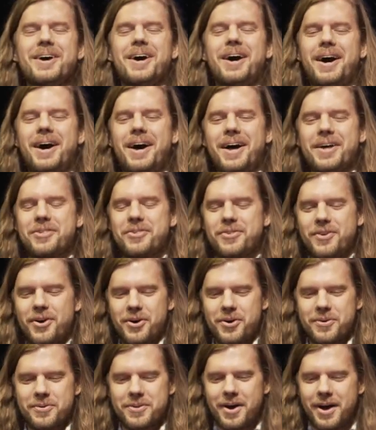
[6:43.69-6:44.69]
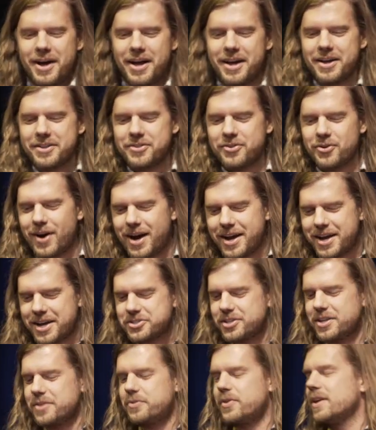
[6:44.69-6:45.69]
Uh, so, uh, so I
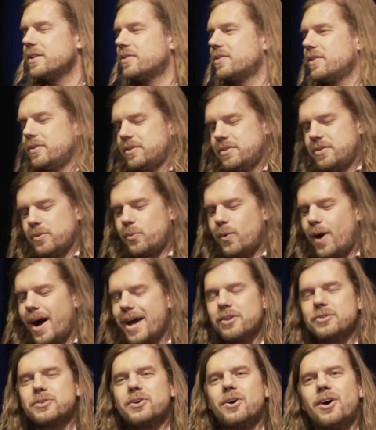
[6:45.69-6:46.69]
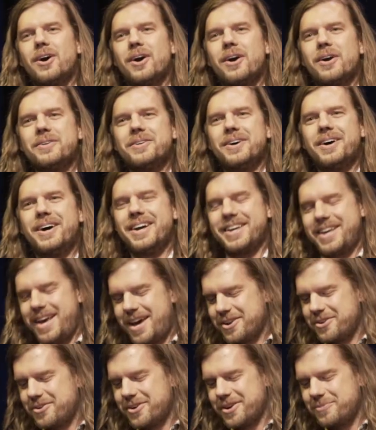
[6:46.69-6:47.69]
actually think the, the wild card uh,
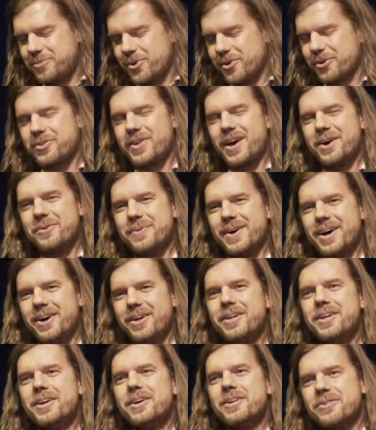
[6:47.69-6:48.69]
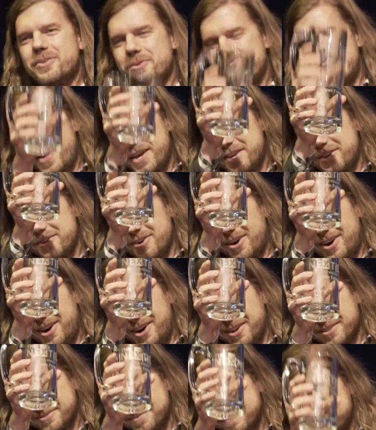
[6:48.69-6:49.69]
category works out well. So thank you
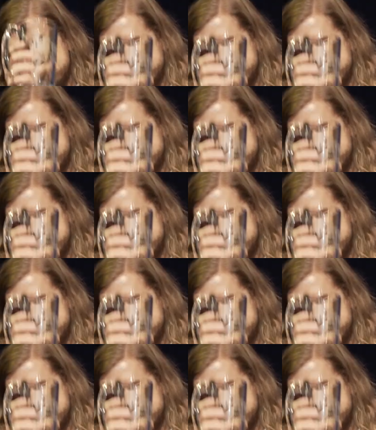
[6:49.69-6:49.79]
all.